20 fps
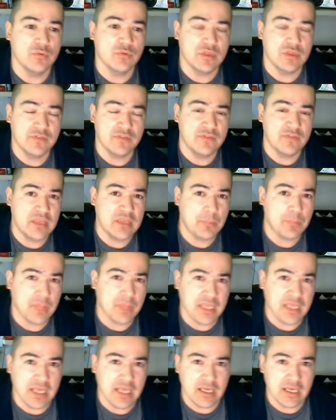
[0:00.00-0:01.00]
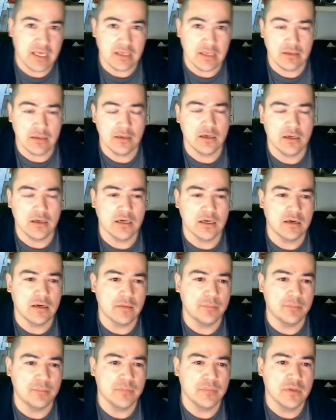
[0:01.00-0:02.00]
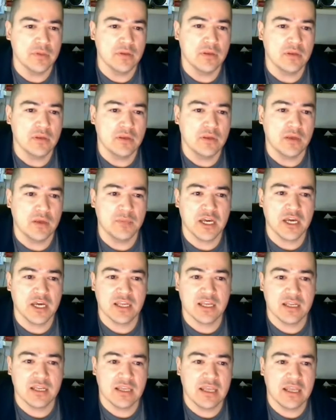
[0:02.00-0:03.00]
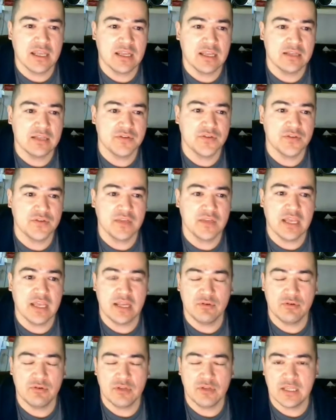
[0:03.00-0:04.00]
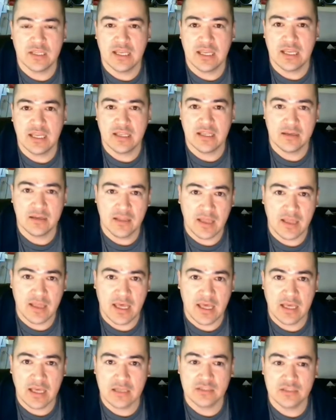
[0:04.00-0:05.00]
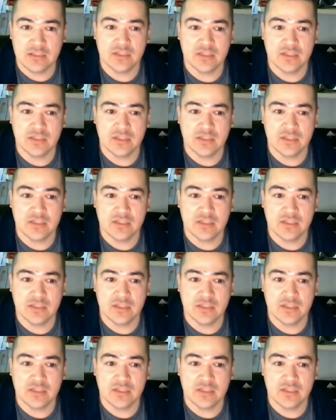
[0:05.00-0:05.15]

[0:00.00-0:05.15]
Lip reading: with VPN. I'm not going to get into that.